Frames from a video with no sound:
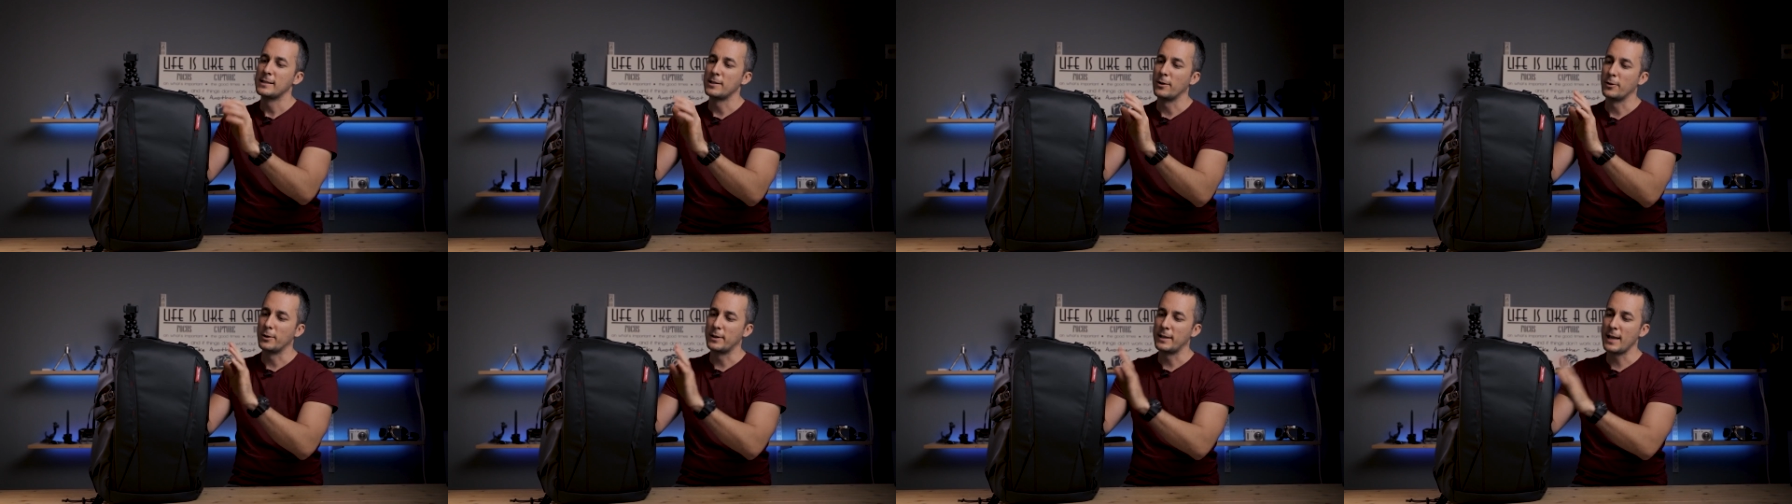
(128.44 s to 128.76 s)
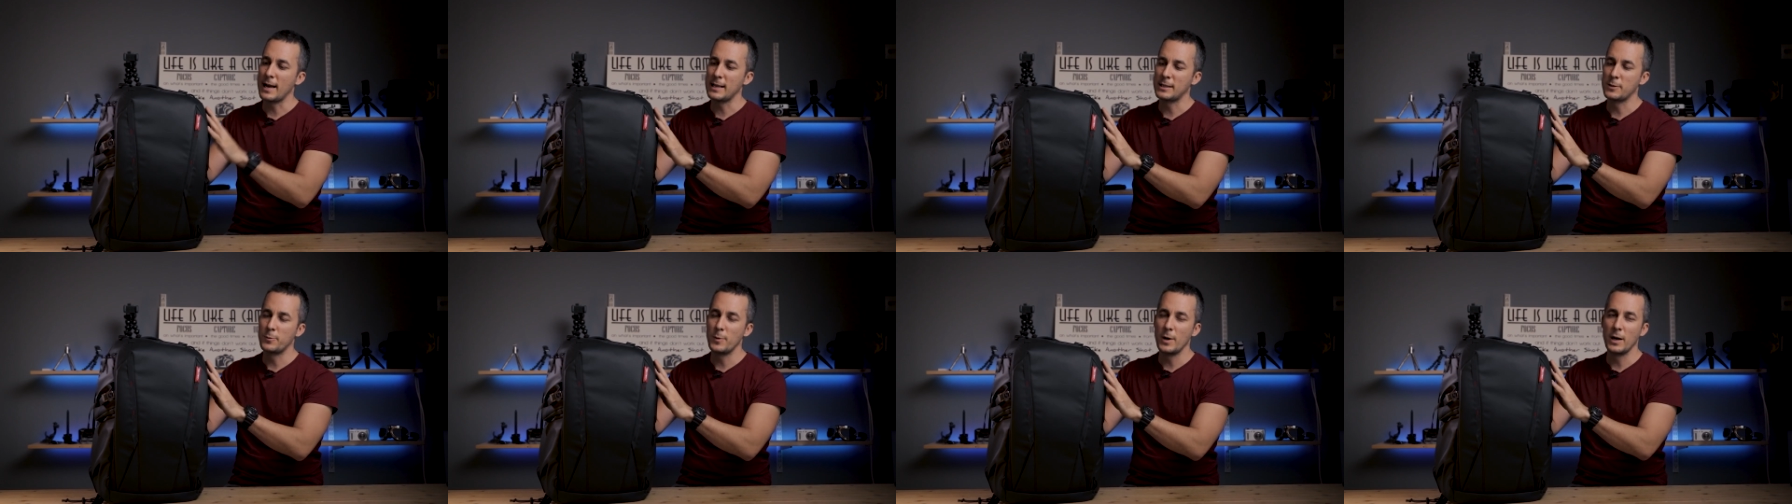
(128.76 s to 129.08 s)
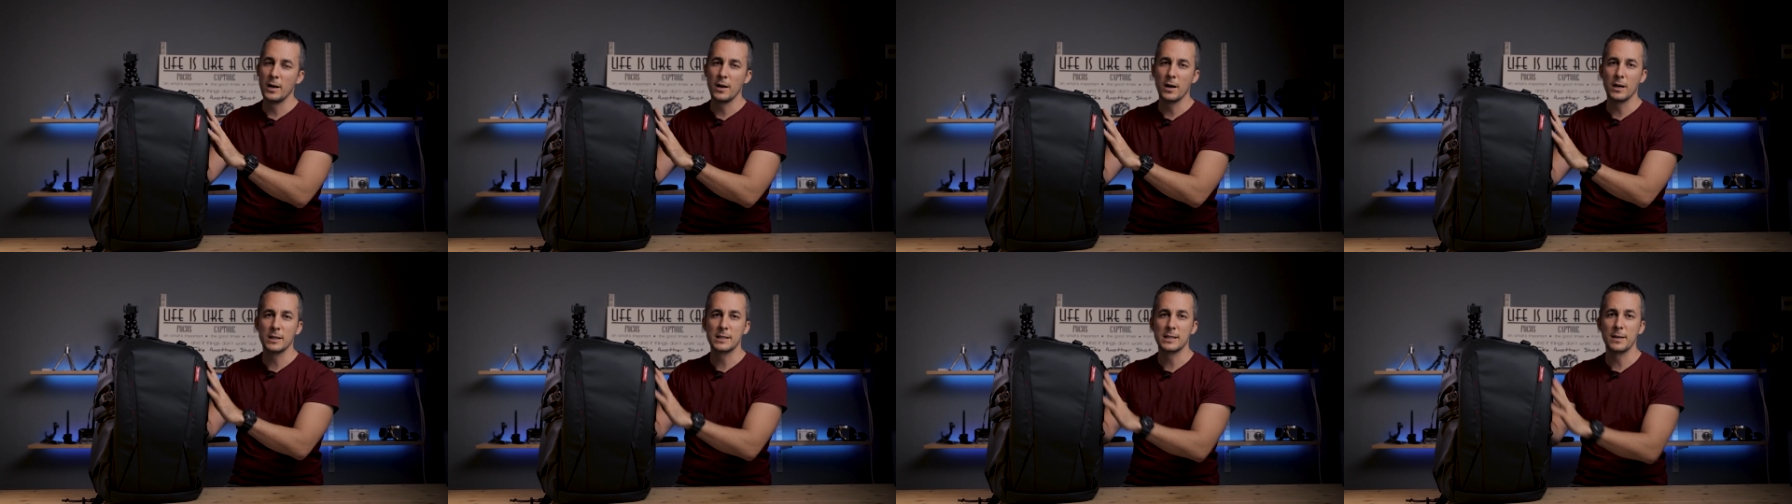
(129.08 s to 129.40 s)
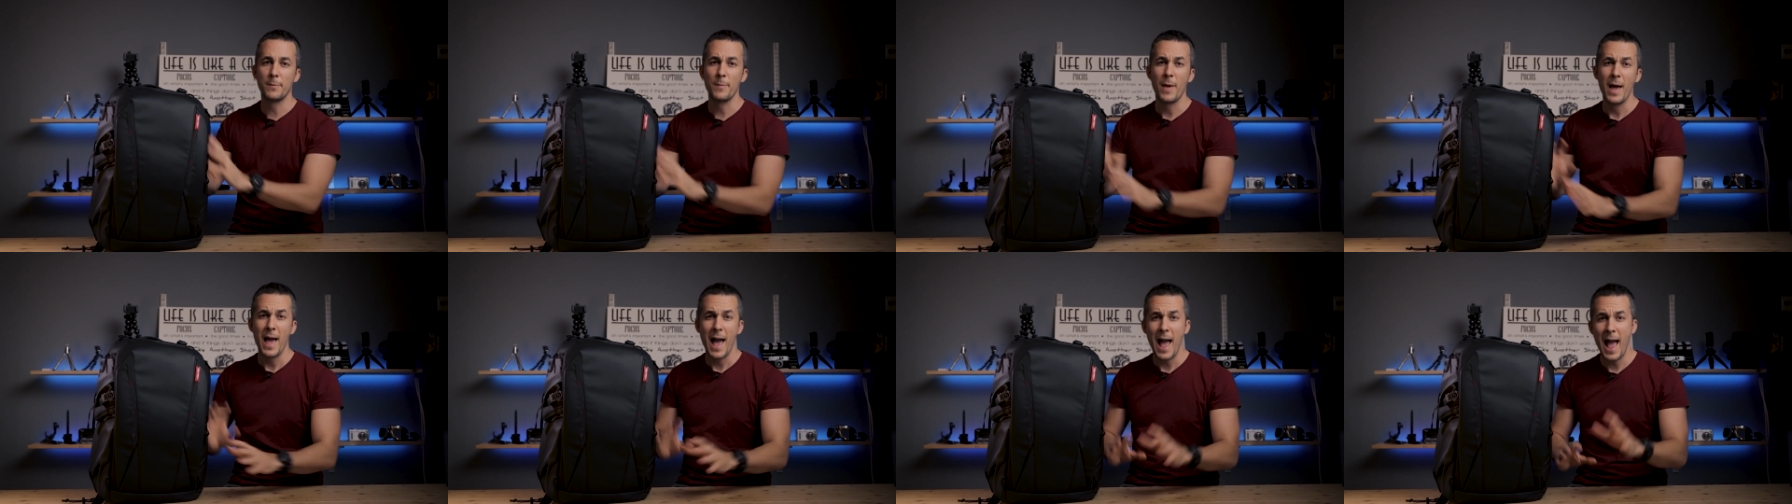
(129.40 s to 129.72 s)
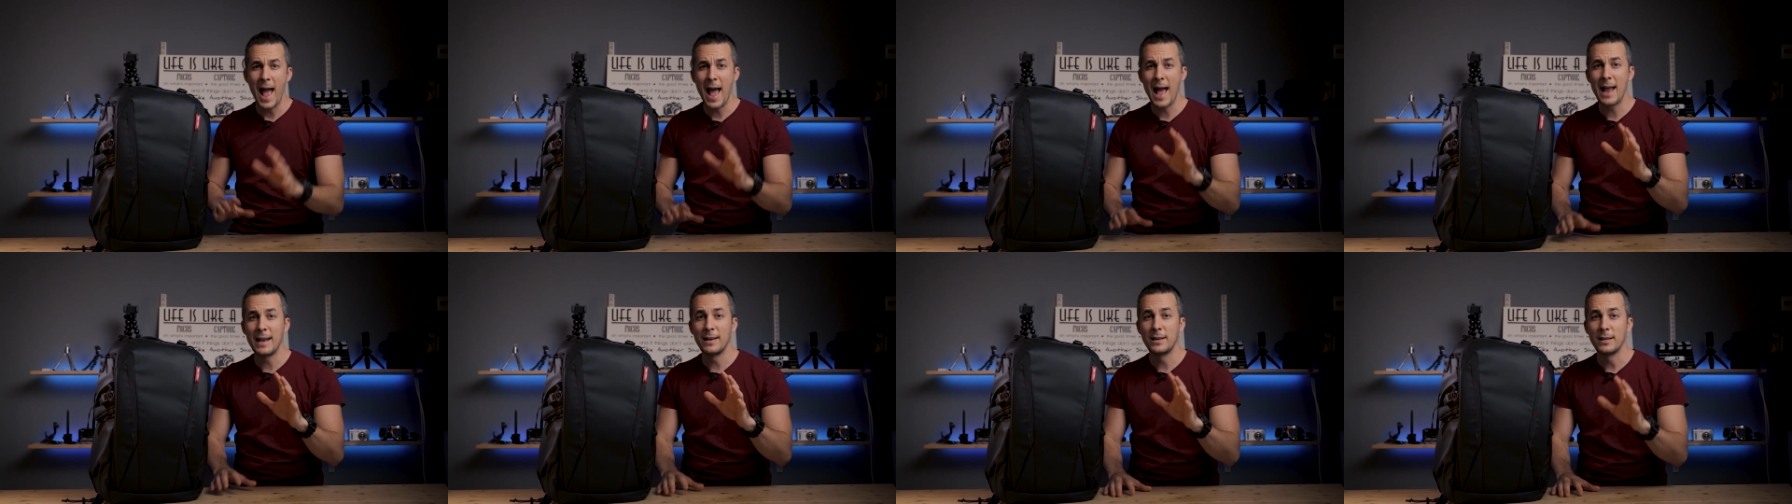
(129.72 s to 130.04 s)
so that's really awesome
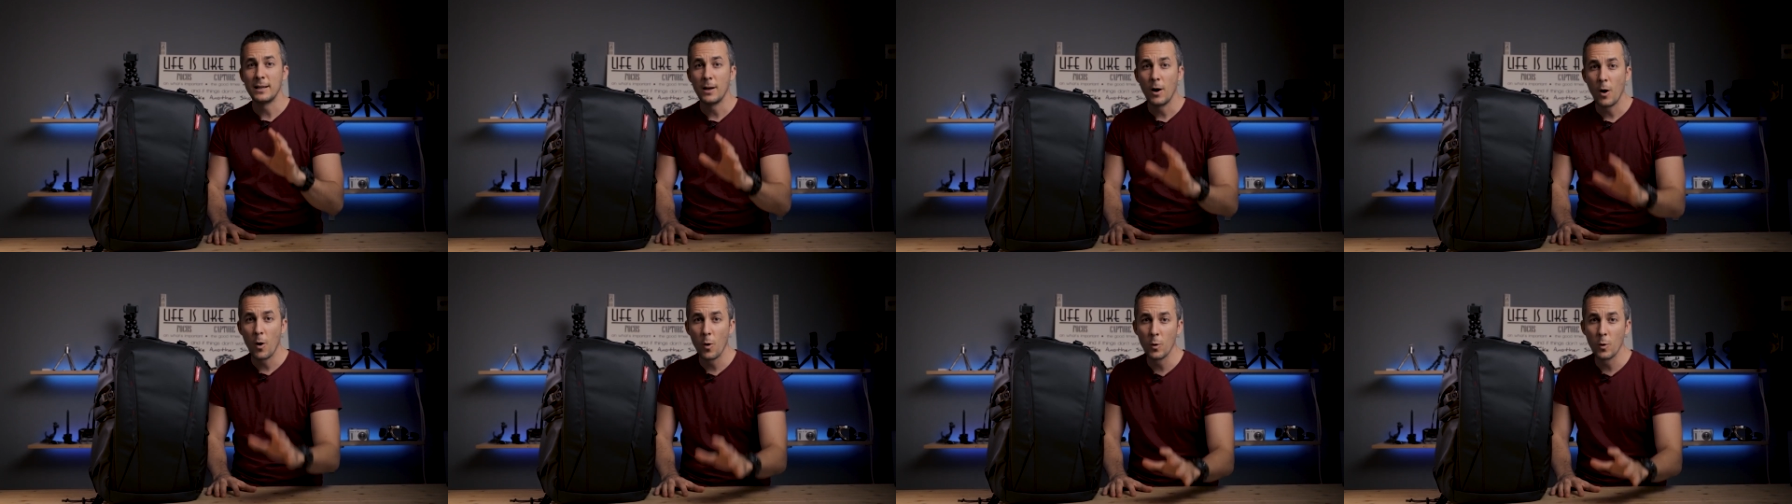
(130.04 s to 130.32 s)
and